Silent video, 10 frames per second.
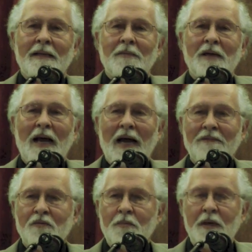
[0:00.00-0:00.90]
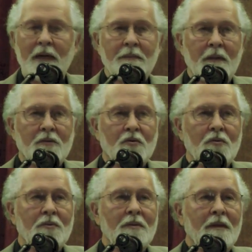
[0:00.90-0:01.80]
We have to be able
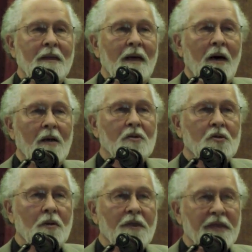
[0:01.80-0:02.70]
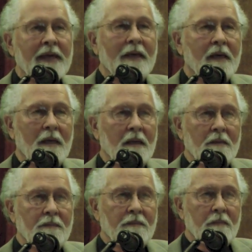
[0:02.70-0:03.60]
to also
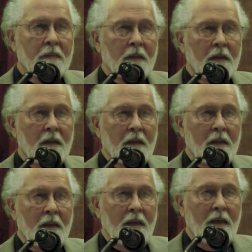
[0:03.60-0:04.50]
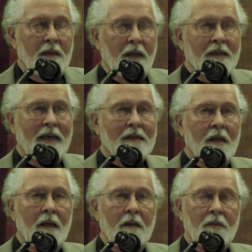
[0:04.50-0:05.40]
think, not
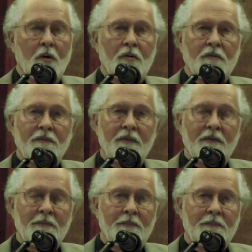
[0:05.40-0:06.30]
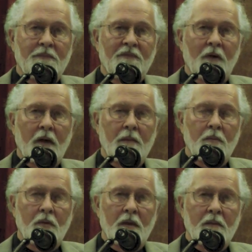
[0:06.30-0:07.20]
that we go to Friday
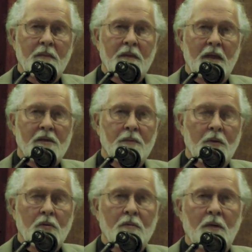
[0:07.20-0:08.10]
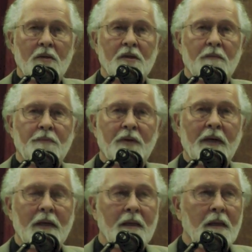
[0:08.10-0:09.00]
morning, yes, we go to mosque and
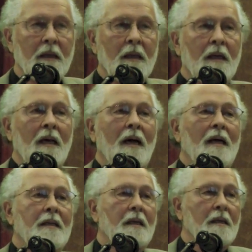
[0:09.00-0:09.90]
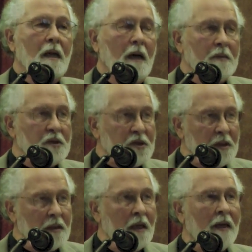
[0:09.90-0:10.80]
pray, and then we
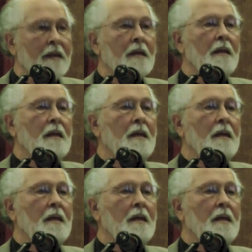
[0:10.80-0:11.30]
still like,